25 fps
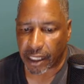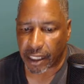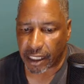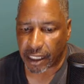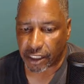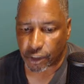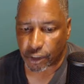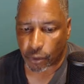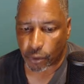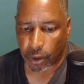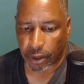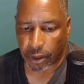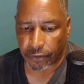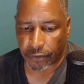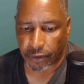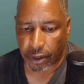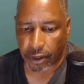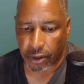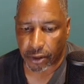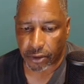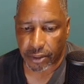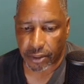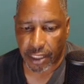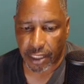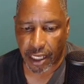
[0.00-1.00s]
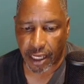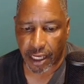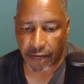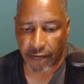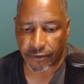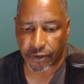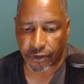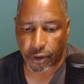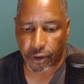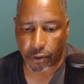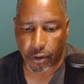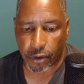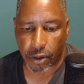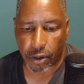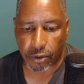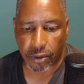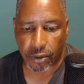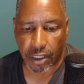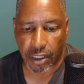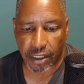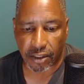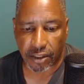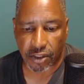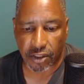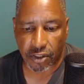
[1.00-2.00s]
each one of those have their own
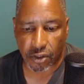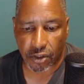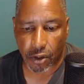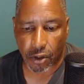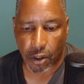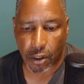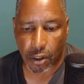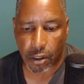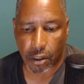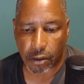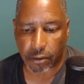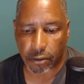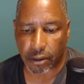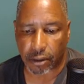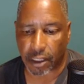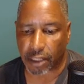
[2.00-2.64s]
install.